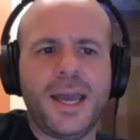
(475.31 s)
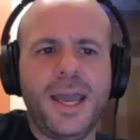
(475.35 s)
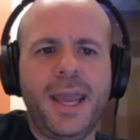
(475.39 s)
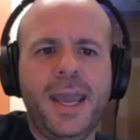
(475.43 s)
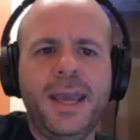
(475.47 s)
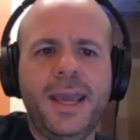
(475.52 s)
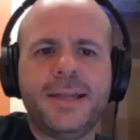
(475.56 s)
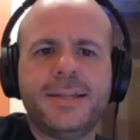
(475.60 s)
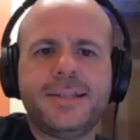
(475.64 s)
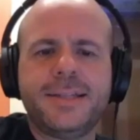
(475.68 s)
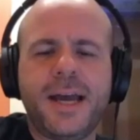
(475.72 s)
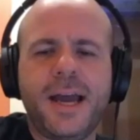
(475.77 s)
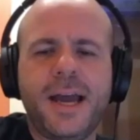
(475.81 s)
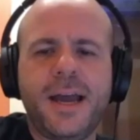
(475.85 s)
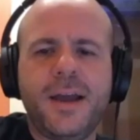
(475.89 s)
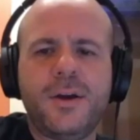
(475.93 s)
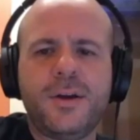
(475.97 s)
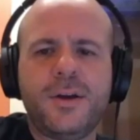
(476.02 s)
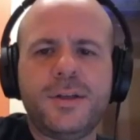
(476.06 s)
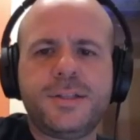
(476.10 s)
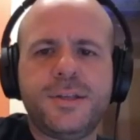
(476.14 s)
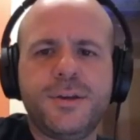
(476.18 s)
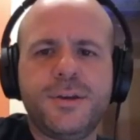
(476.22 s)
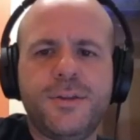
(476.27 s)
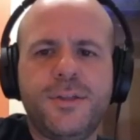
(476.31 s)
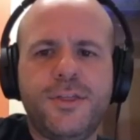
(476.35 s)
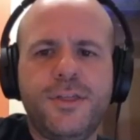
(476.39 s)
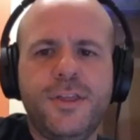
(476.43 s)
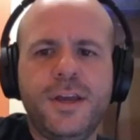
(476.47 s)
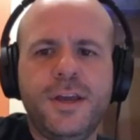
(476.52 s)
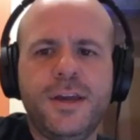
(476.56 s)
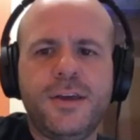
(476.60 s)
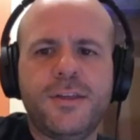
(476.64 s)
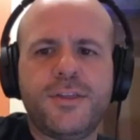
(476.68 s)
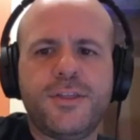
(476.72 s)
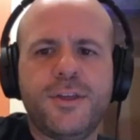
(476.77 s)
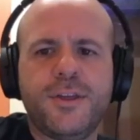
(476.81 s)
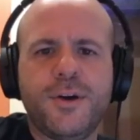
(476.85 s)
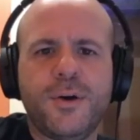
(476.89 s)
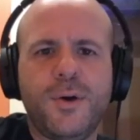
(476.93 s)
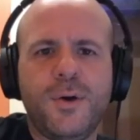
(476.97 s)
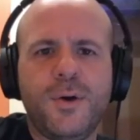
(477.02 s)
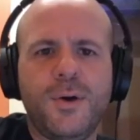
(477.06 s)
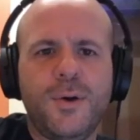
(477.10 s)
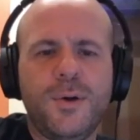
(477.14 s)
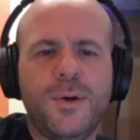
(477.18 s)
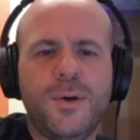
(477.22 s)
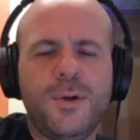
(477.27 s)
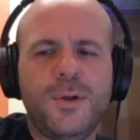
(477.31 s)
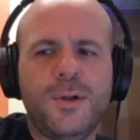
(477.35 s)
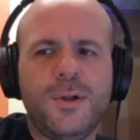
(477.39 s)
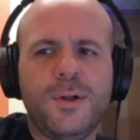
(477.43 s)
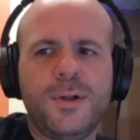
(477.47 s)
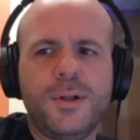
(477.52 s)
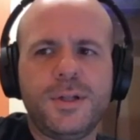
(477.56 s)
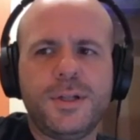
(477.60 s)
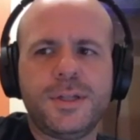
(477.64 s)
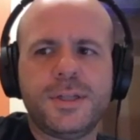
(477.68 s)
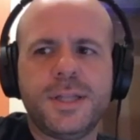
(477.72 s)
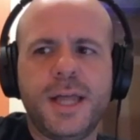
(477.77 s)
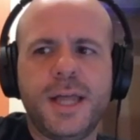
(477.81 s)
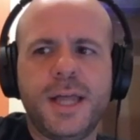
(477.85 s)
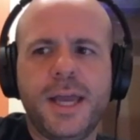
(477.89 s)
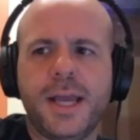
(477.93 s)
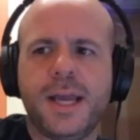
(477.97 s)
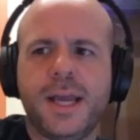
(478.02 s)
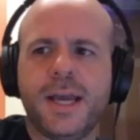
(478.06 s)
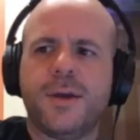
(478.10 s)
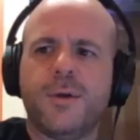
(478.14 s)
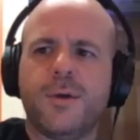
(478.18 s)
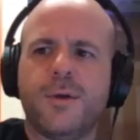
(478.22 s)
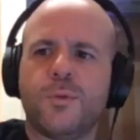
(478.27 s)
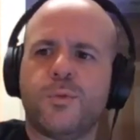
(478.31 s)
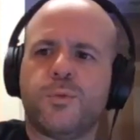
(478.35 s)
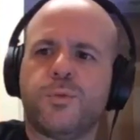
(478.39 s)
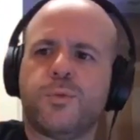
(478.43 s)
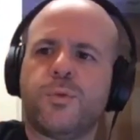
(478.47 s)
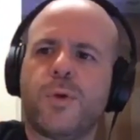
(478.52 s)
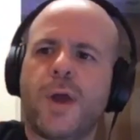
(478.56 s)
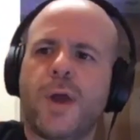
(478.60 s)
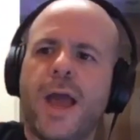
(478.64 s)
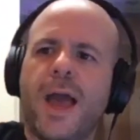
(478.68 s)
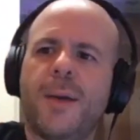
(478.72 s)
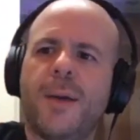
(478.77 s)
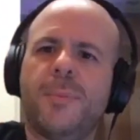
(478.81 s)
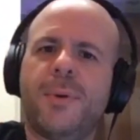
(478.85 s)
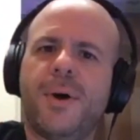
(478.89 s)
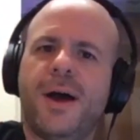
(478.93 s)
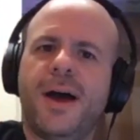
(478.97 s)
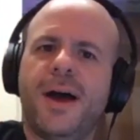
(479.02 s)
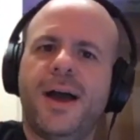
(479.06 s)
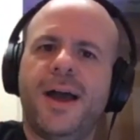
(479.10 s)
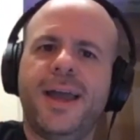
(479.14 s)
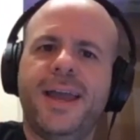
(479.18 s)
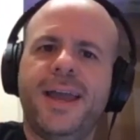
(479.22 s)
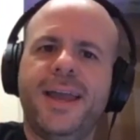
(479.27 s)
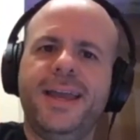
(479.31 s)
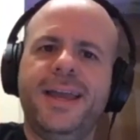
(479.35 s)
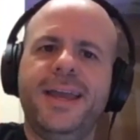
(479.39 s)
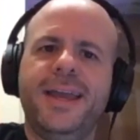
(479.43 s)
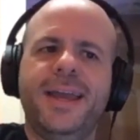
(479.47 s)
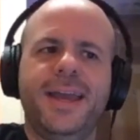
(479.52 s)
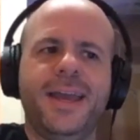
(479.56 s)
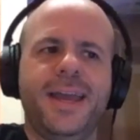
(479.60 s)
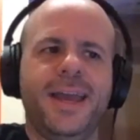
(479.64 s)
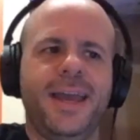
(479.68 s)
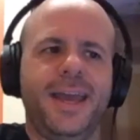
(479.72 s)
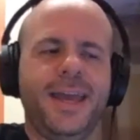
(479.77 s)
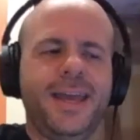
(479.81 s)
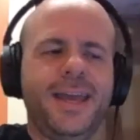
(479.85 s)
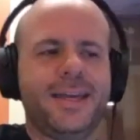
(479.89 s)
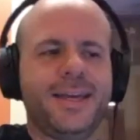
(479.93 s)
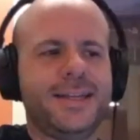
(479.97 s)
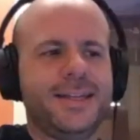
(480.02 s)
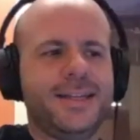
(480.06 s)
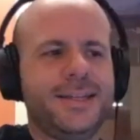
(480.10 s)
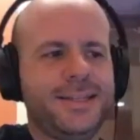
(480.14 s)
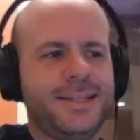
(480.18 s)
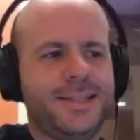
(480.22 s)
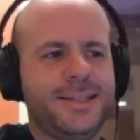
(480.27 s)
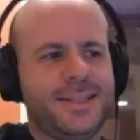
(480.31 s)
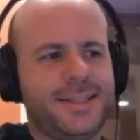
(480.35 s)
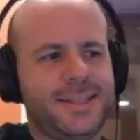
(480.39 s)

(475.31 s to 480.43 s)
and I also think the whole like rabbi and